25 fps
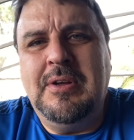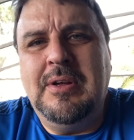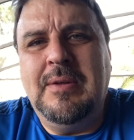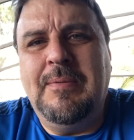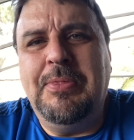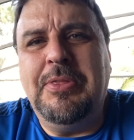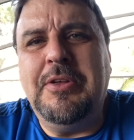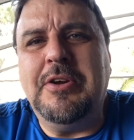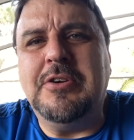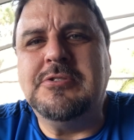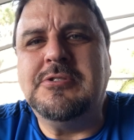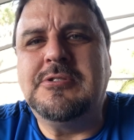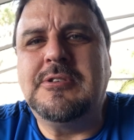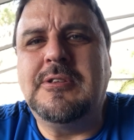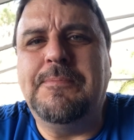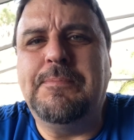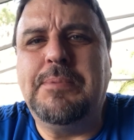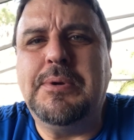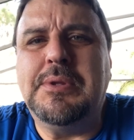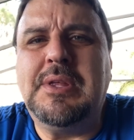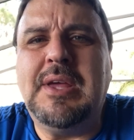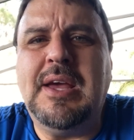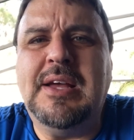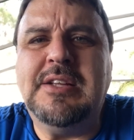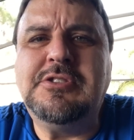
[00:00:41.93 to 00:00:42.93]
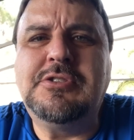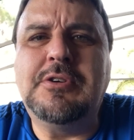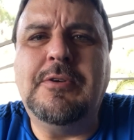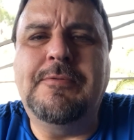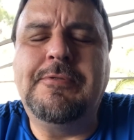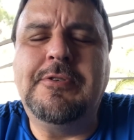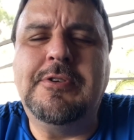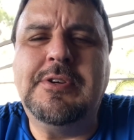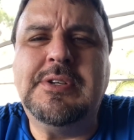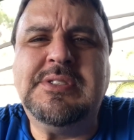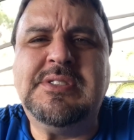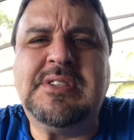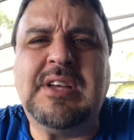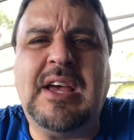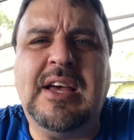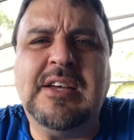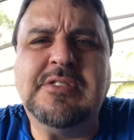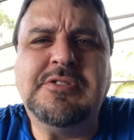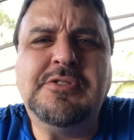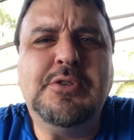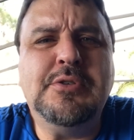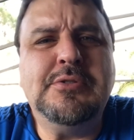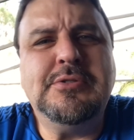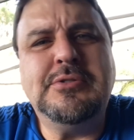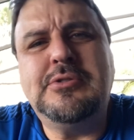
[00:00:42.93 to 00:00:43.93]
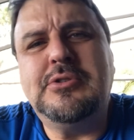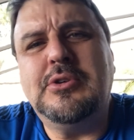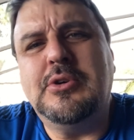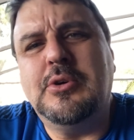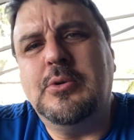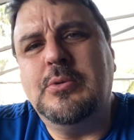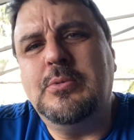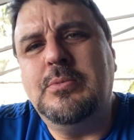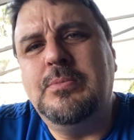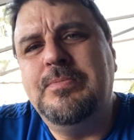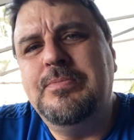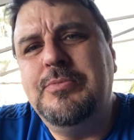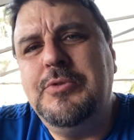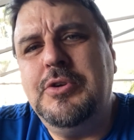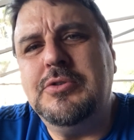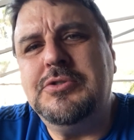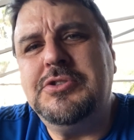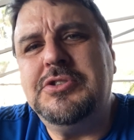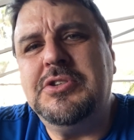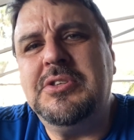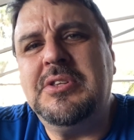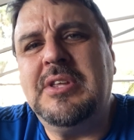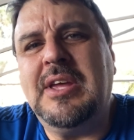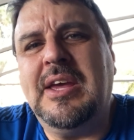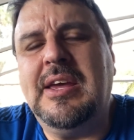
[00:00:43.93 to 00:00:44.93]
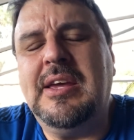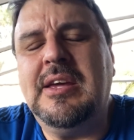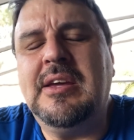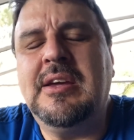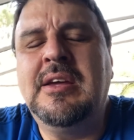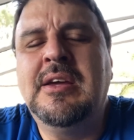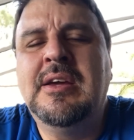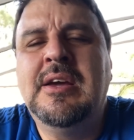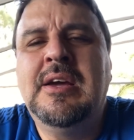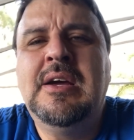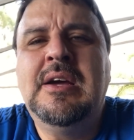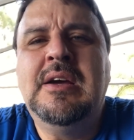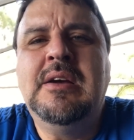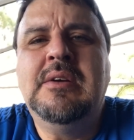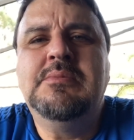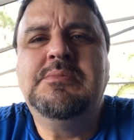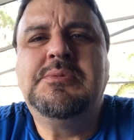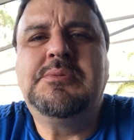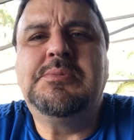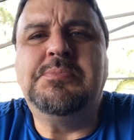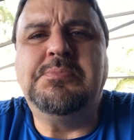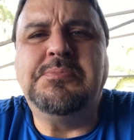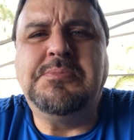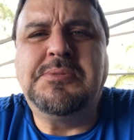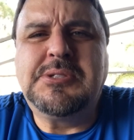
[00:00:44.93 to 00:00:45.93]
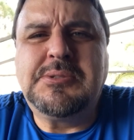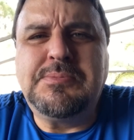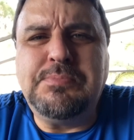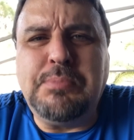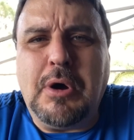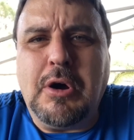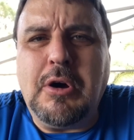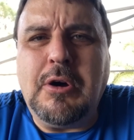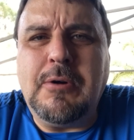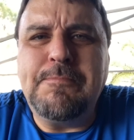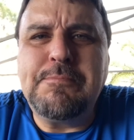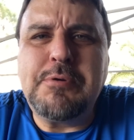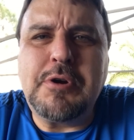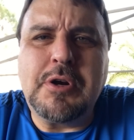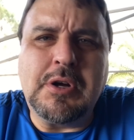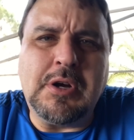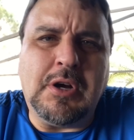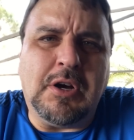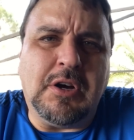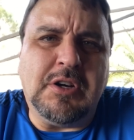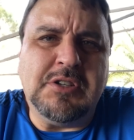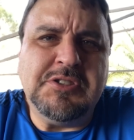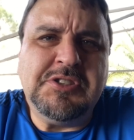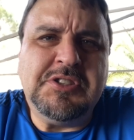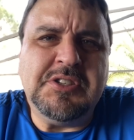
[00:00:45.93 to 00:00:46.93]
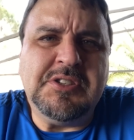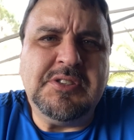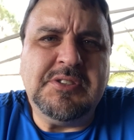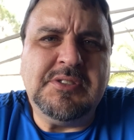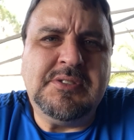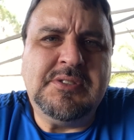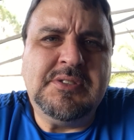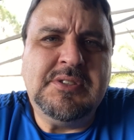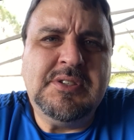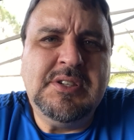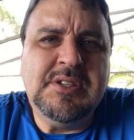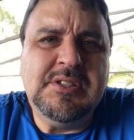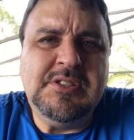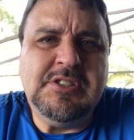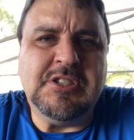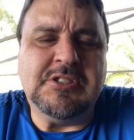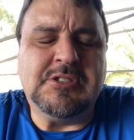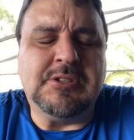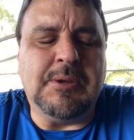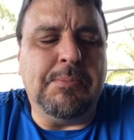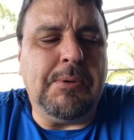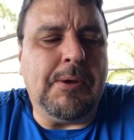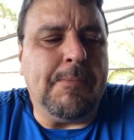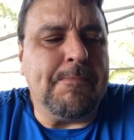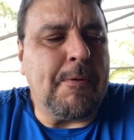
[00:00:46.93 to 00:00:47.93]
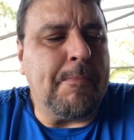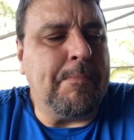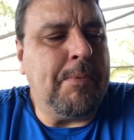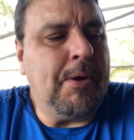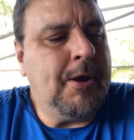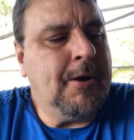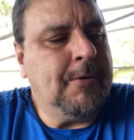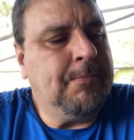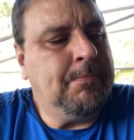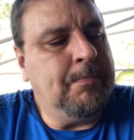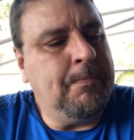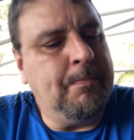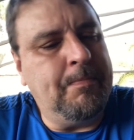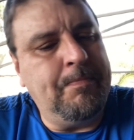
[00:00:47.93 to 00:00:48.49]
there's the potential for disasters, so you should take some small precautions just to be prepared.